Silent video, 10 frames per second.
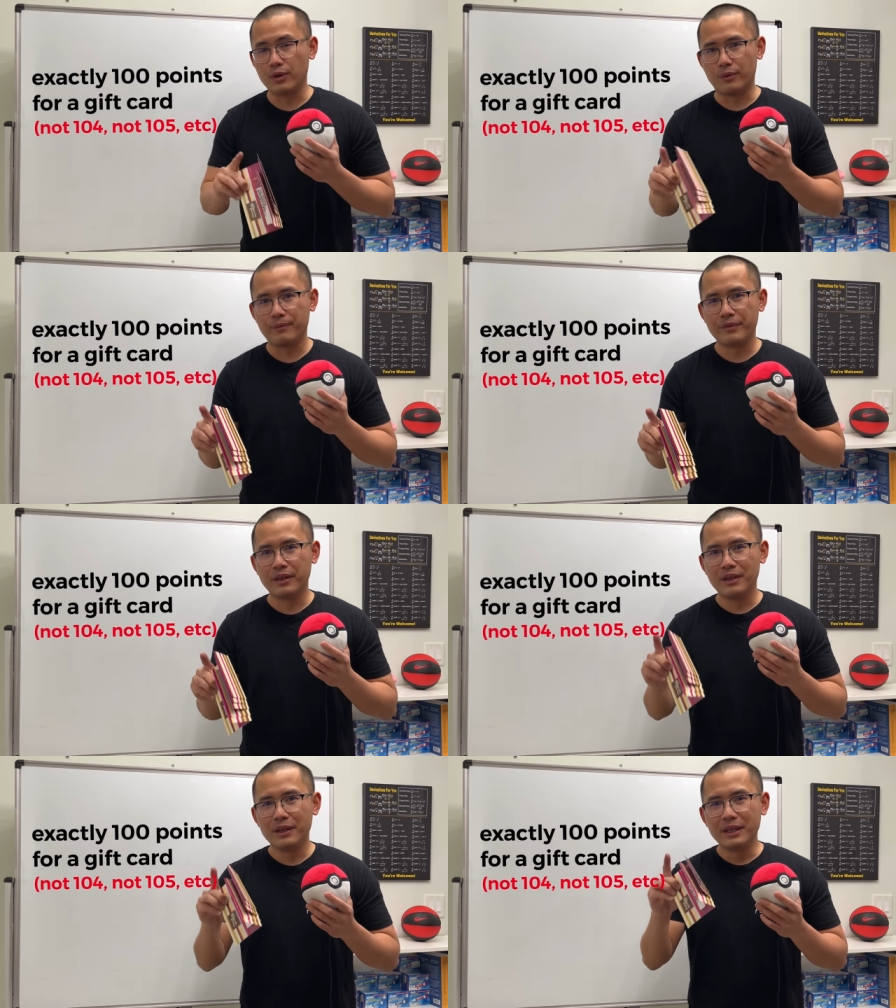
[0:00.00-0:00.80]
No,
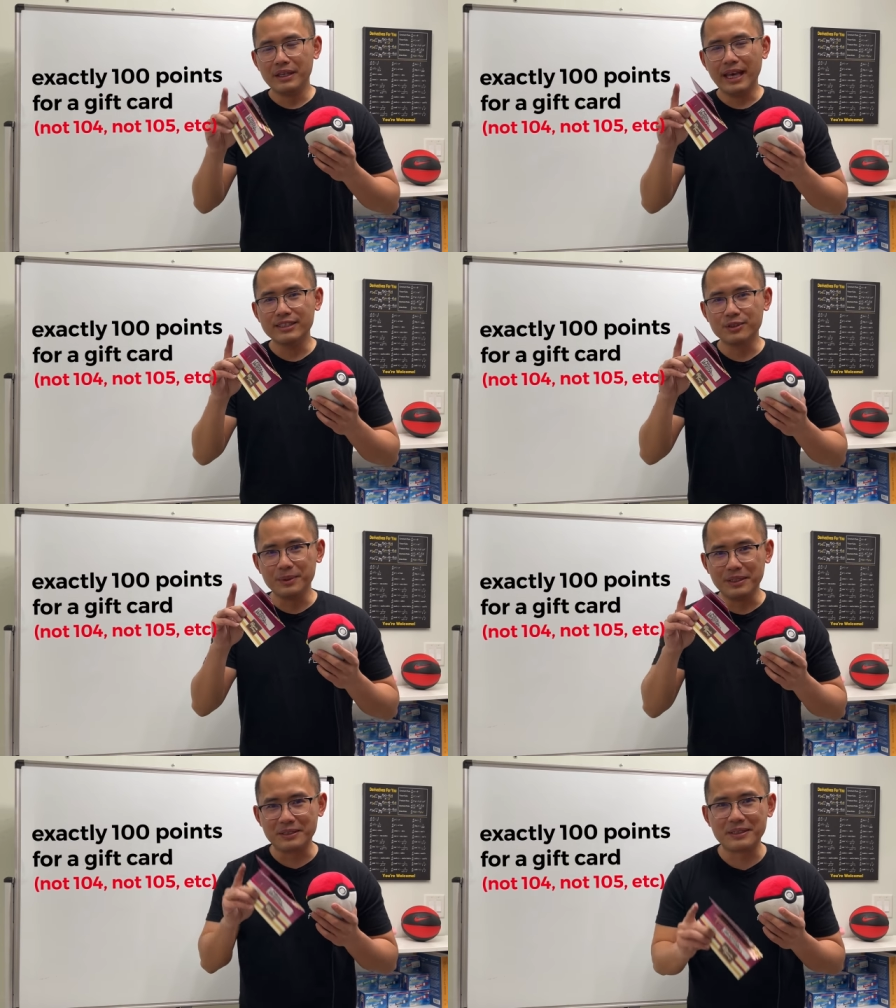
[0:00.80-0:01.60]
it has to
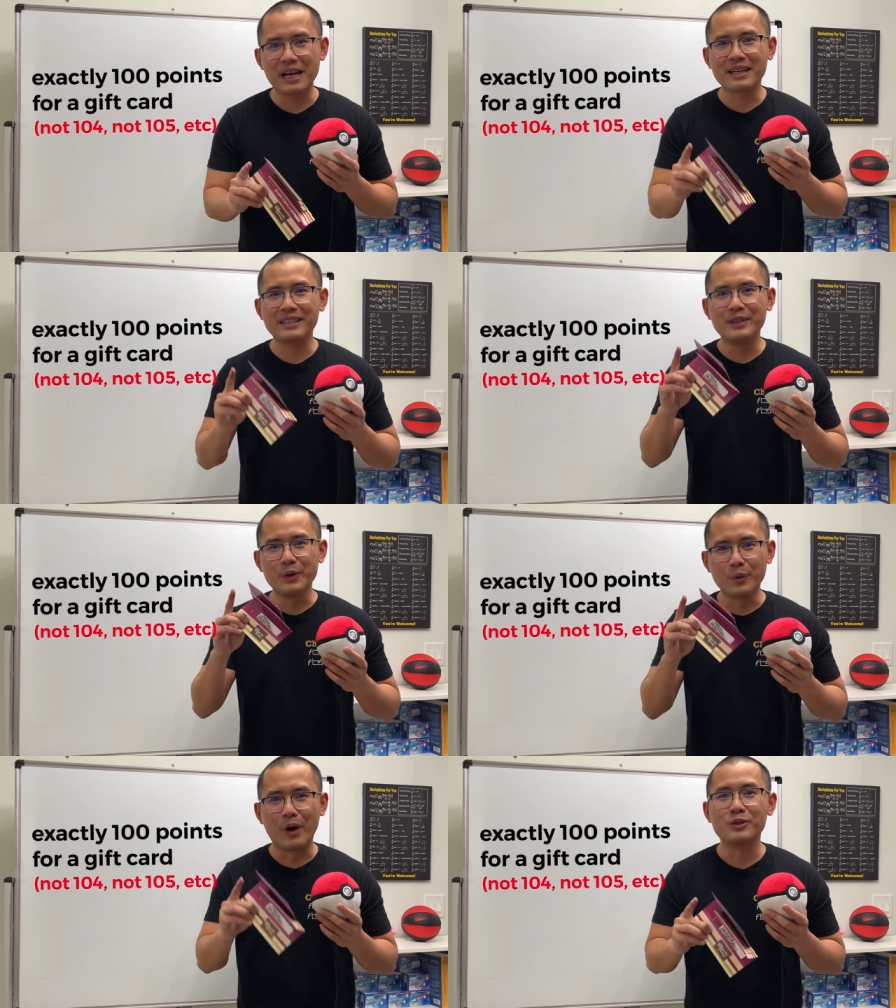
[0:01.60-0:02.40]
be
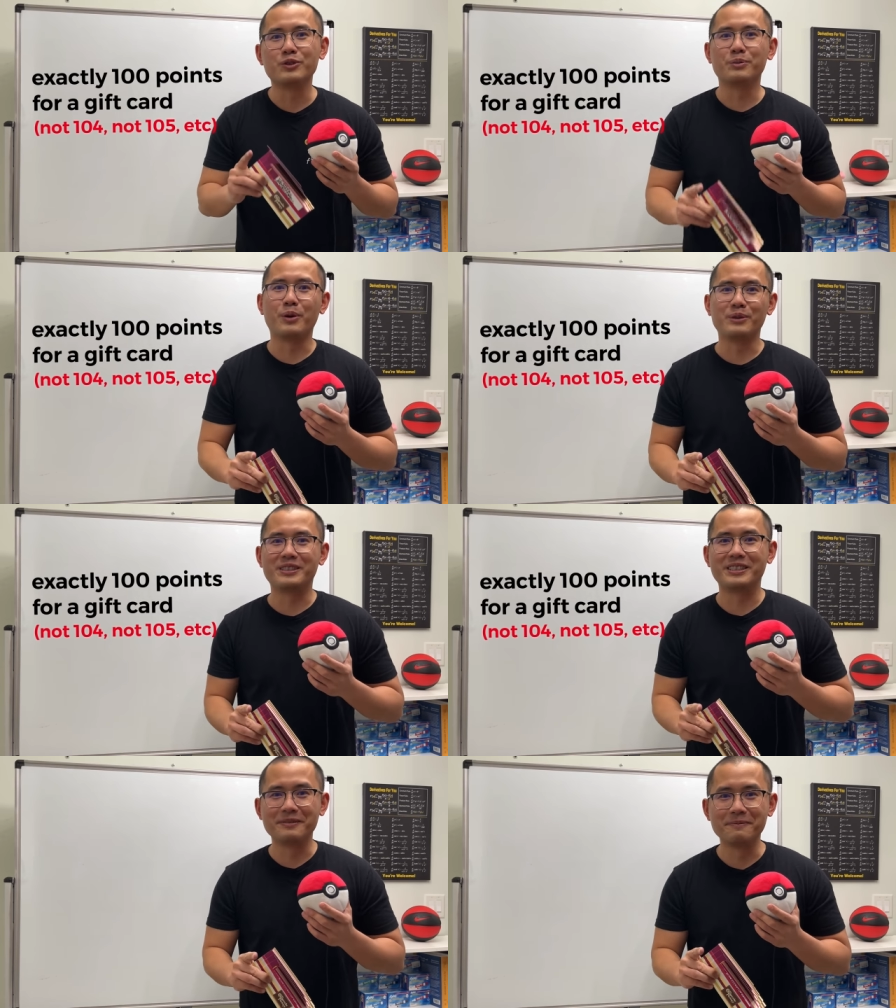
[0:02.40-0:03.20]
exactly 100
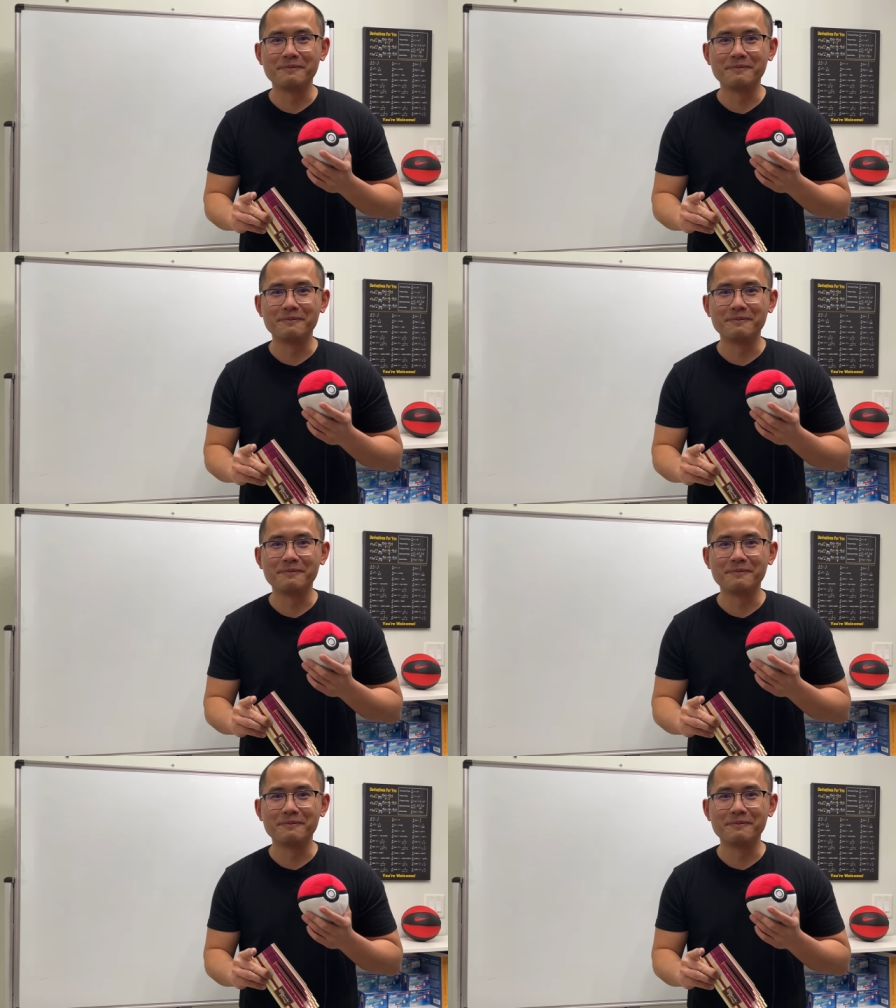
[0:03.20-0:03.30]
points.